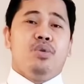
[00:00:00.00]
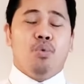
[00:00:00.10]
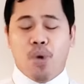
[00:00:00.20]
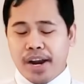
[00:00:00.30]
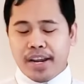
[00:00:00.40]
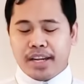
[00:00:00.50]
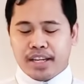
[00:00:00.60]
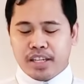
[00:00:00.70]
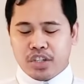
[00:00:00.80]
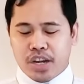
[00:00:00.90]
Why I
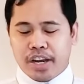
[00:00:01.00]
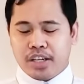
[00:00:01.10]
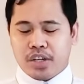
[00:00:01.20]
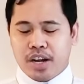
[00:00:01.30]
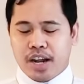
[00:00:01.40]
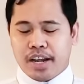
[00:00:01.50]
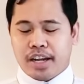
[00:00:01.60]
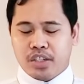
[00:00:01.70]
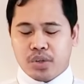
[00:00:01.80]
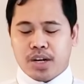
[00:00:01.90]
can I, I
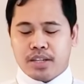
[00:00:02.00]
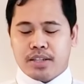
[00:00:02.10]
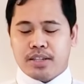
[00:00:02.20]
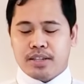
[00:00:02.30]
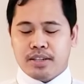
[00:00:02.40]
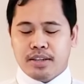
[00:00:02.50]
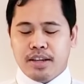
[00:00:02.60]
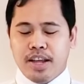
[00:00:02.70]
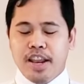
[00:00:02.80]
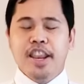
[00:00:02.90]
can trust?
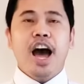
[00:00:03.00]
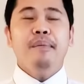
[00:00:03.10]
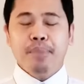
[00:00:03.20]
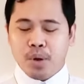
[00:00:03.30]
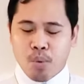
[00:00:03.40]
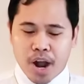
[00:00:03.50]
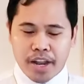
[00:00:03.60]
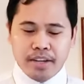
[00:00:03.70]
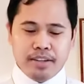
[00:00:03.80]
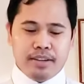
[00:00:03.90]
Number
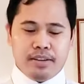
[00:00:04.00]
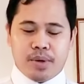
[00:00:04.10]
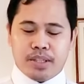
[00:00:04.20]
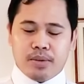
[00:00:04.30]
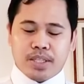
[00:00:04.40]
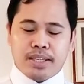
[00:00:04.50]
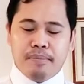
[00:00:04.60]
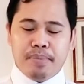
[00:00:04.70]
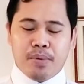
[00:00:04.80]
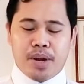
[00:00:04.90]
one, what, what's
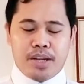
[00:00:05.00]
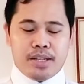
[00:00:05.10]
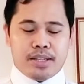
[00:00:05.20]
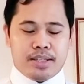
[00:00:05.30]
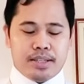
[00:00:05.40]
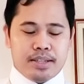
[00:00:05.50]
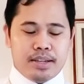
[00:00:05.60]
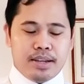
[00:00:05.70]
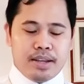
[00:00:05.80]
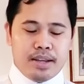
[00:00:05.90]
number one is
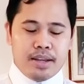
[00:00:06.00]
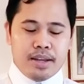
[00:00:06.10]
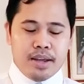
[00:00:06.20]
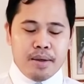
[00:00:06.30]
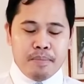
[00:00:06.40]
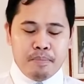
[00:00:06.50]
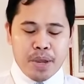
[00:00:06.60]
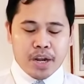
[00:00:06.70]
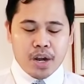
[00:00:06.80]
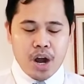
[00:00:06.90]

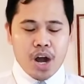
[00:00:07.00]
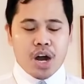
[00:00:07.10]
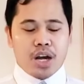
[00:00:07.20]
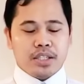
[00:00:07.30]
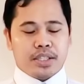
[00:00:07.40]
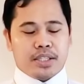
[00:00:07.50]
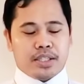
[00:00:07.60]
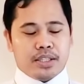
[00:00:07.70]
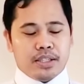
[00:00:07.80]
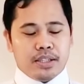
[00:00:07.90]

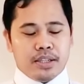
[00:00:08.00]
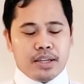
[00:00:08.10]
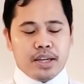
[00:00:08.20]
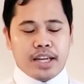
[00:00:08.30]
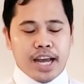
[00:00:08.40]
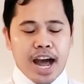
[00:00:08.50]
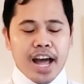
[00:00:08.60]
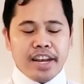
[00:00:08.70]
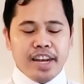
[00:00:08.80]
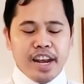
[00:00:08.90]
because
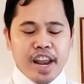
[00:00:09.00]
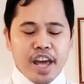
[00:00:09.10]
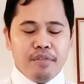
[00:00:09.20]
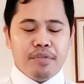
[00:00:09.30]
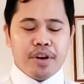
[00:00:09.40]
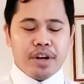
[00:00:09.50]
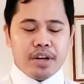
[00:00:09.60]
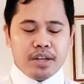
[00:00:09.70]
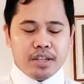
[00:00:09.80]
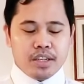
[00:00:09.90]
God
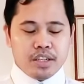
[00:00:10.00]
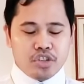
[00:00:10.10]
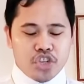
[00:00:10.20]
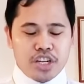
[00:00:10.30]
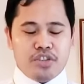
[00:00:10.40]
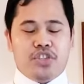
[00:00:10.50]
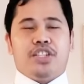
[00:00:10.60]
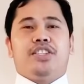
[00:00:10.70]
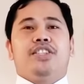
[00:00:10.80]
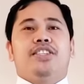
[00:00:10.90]
never
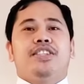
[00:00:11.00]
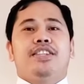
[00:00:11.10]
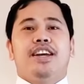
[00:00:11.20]
changes.